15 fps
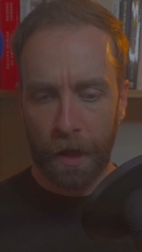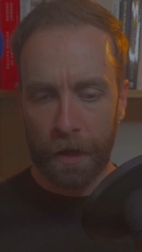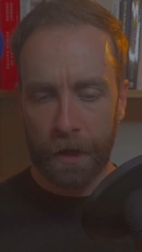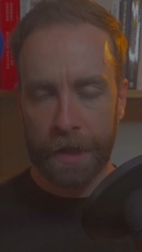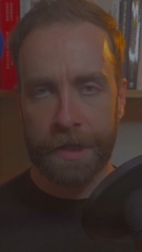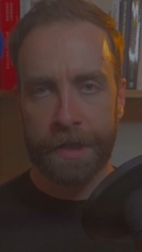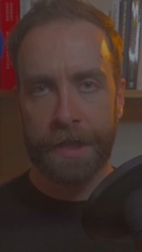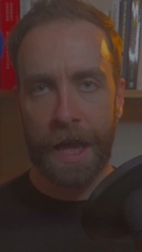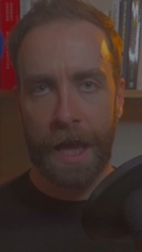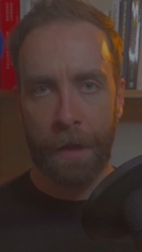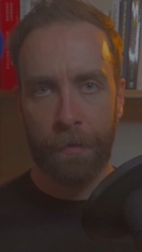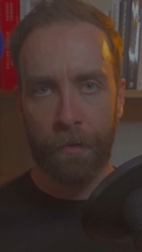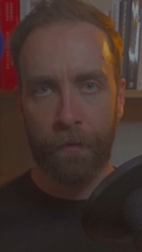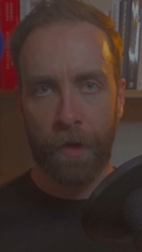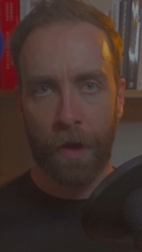This
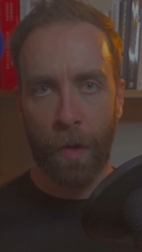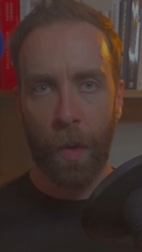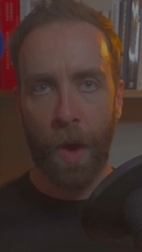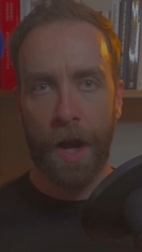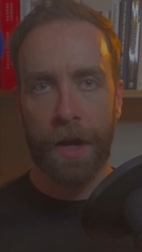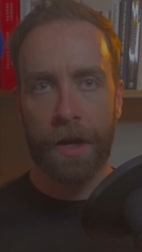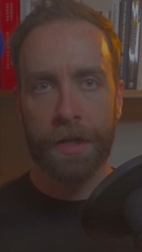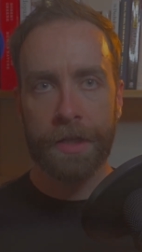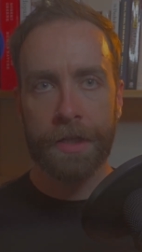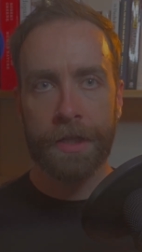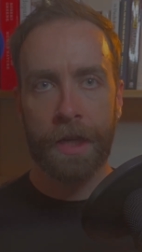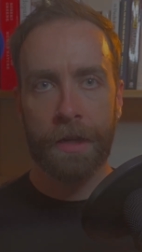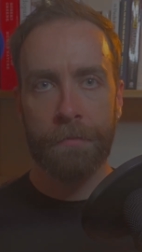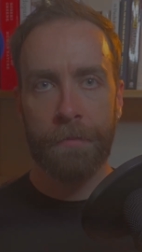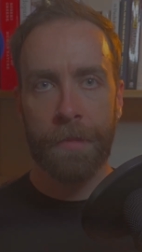step requires
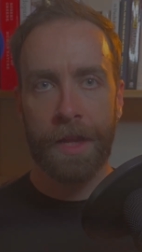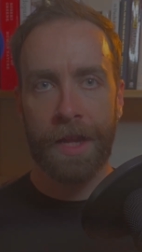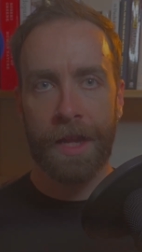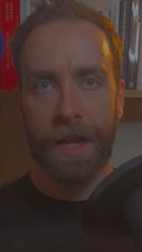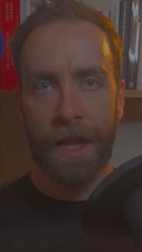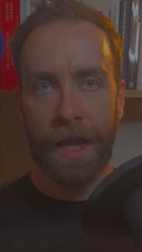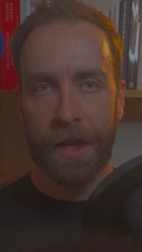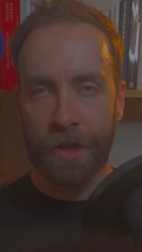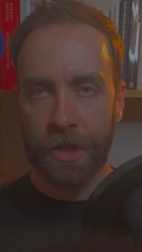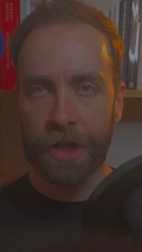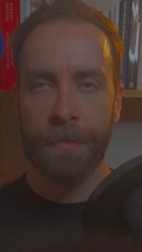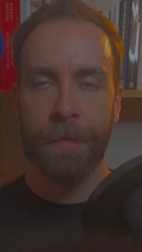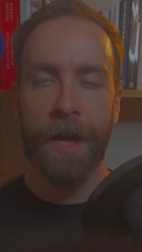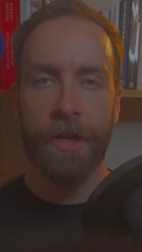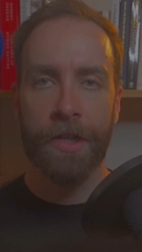some
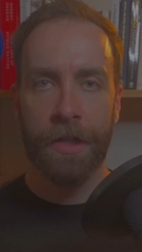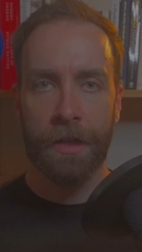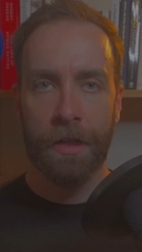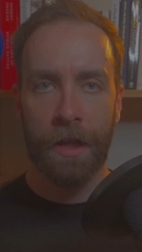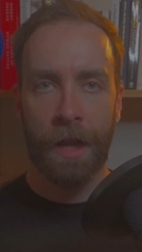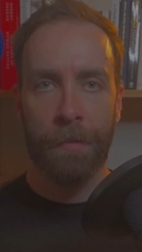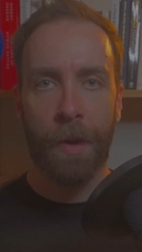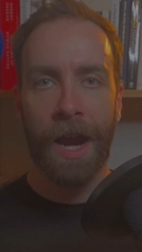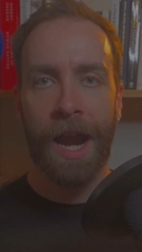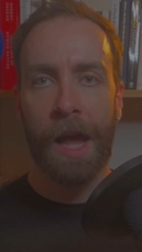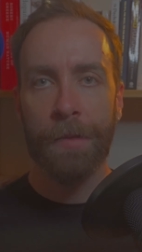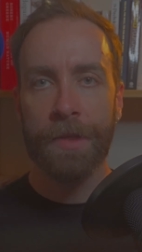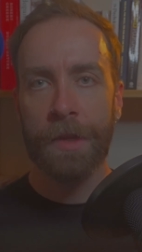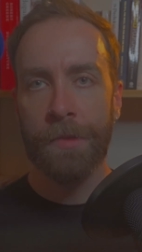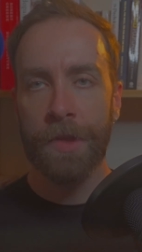introspection and
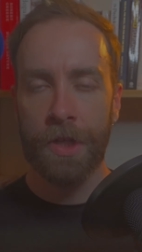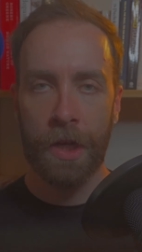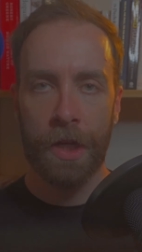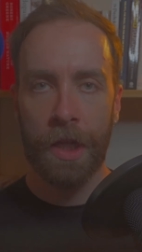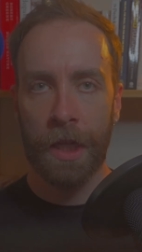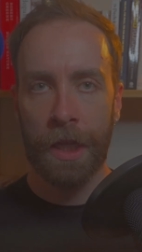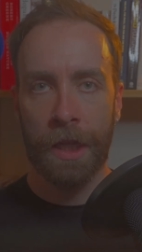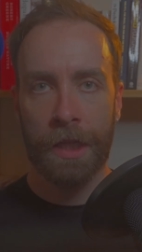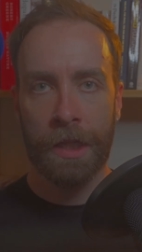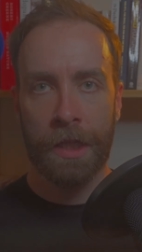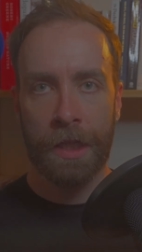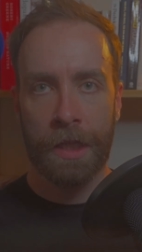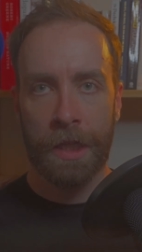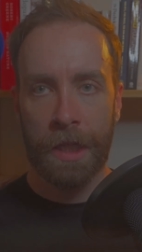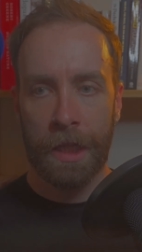perhaps some journaling.
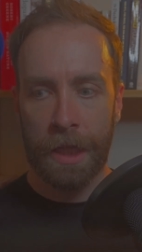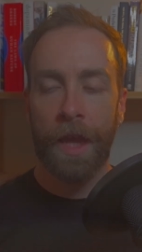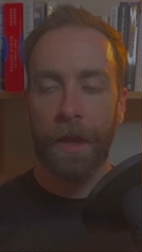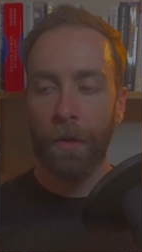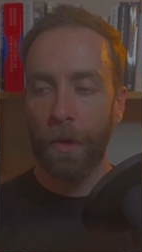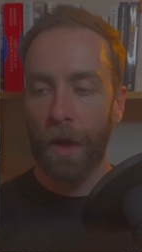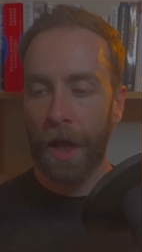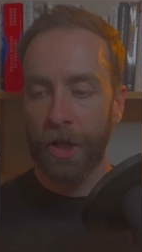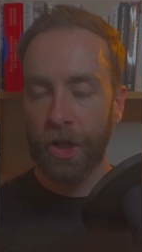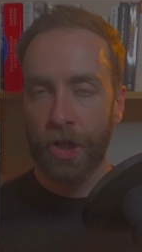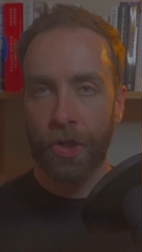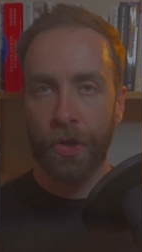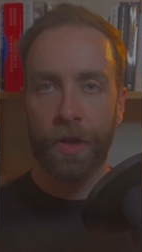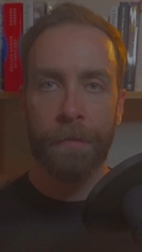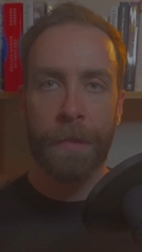Now, I
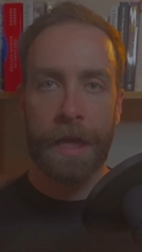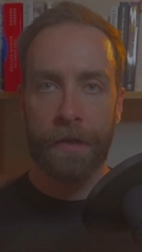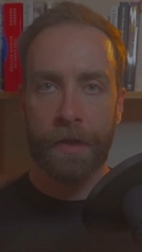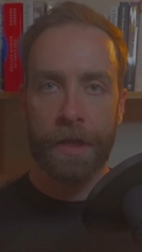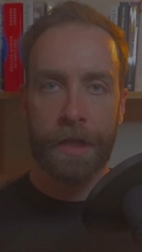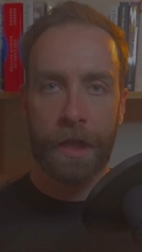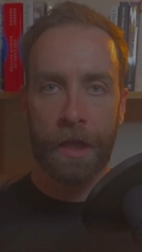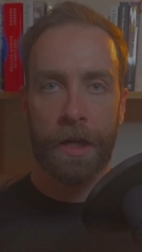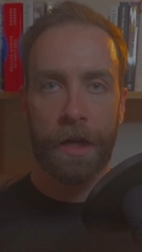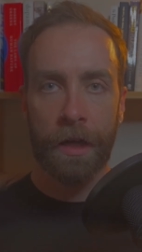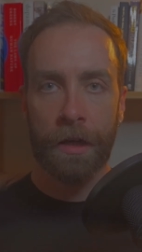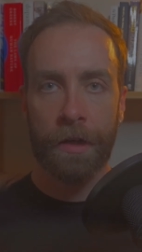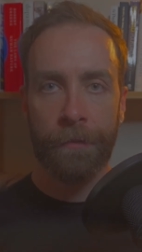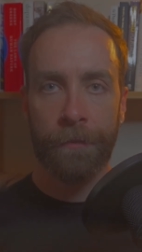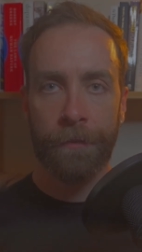should make this
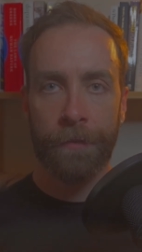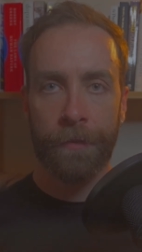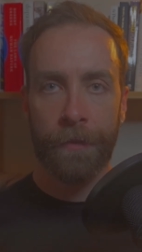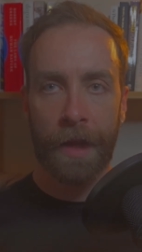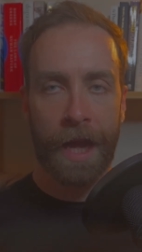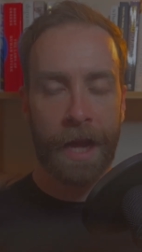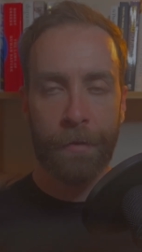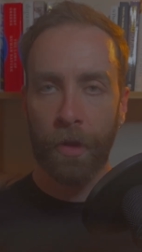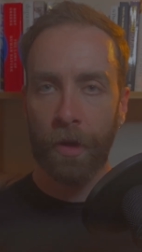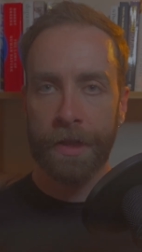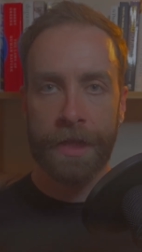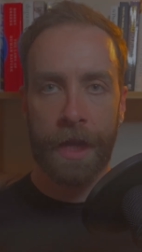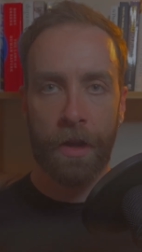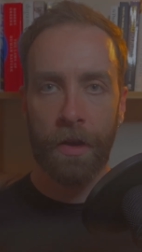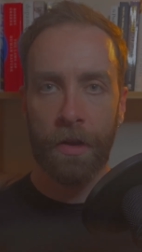clear. I'm not a
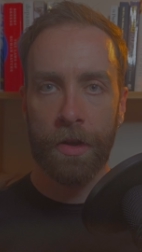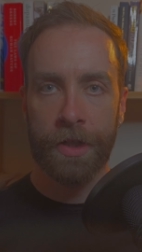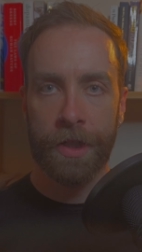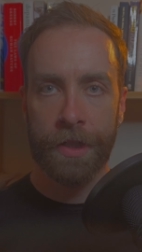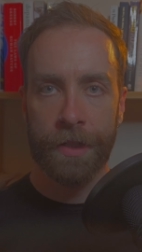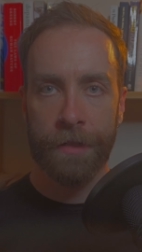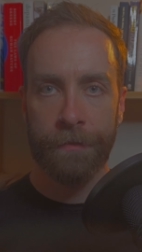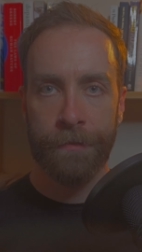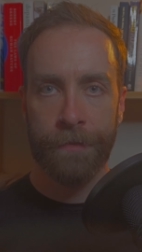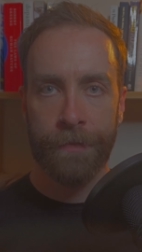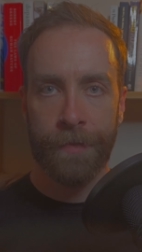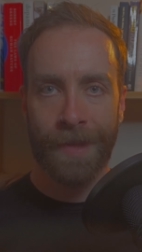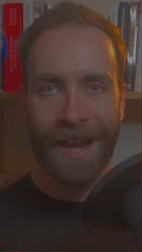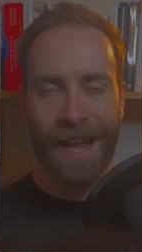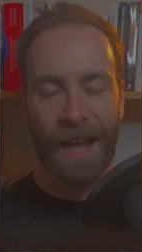psychologist.
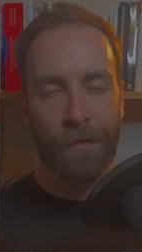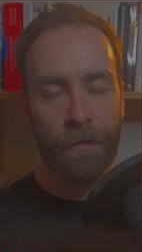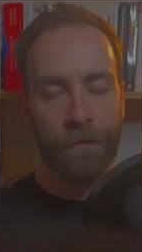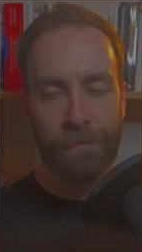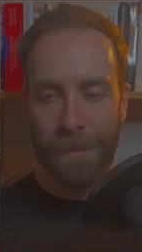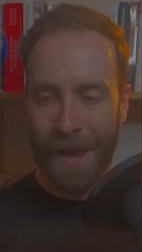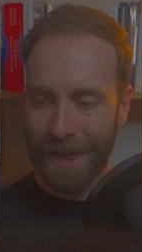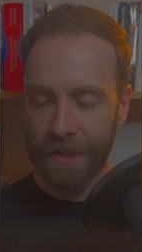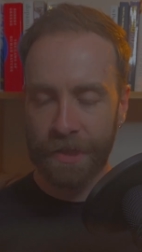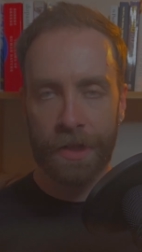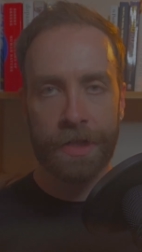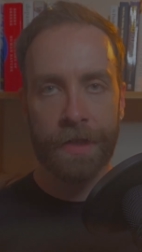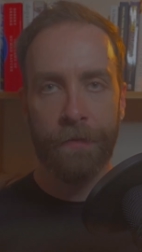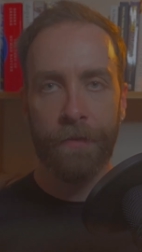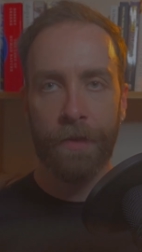I have a
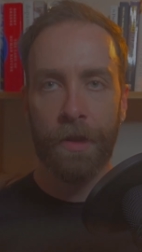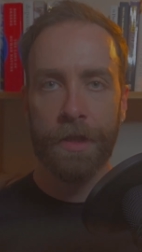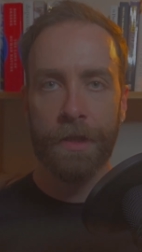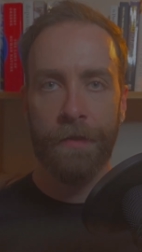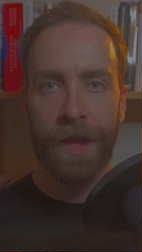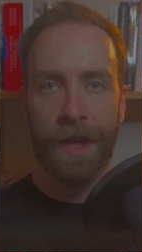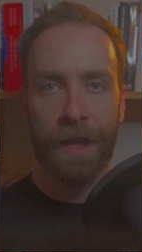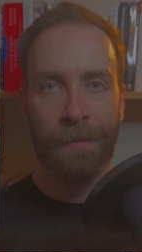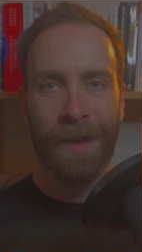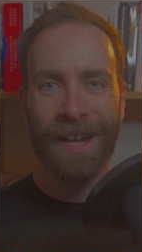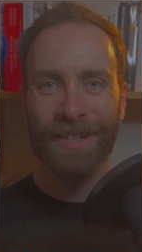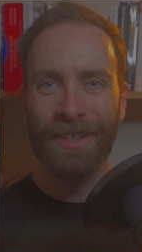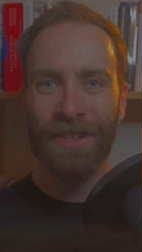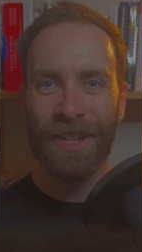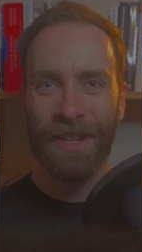master's in philosophy and a
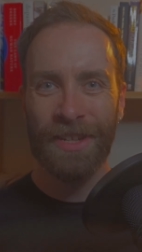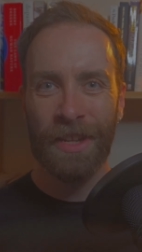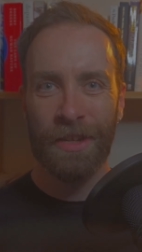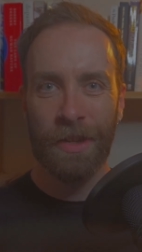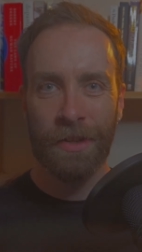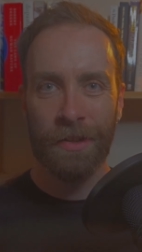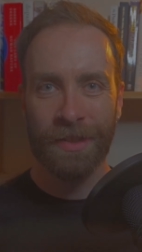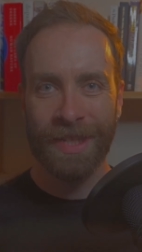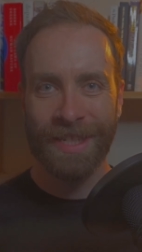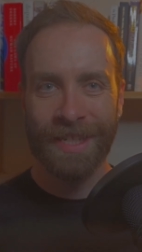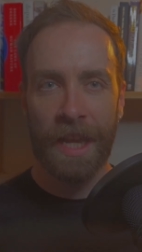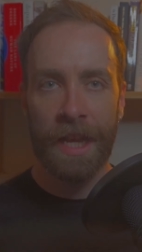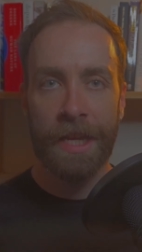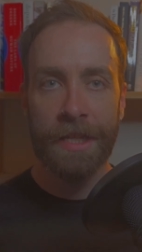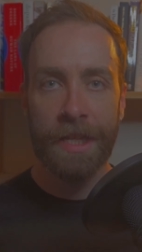master's in digital
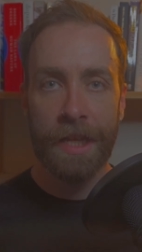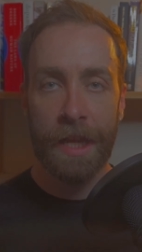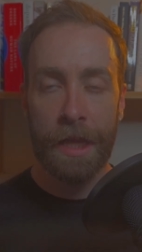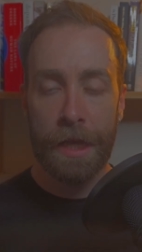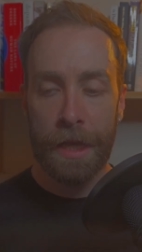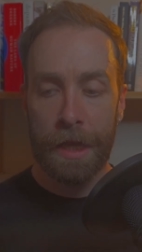society,